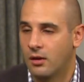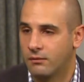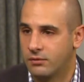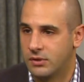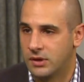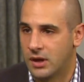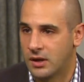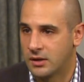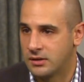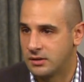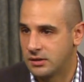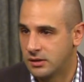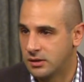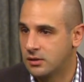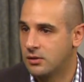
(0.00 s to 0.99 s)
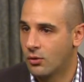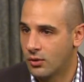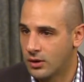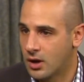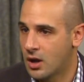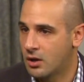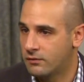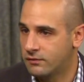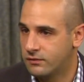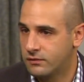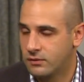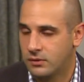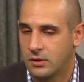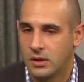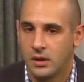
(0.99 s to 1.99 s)
of the IED going off.
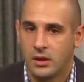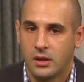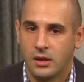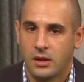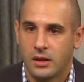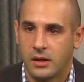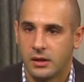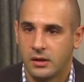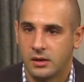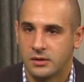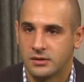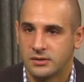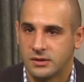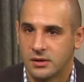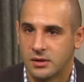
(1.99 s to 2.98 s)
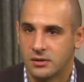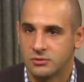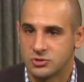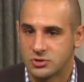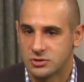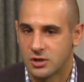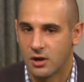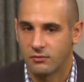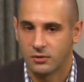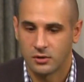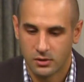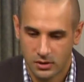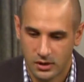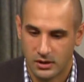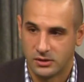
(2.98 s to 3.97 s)
Mm and uh, he was just covered
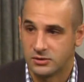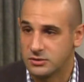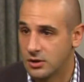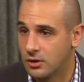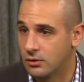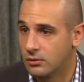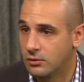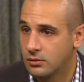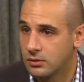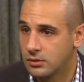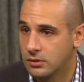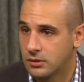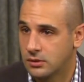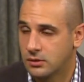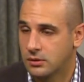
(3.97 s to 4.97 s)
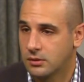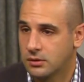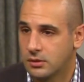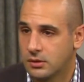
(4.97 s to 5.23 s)
head and toe with shrapnel.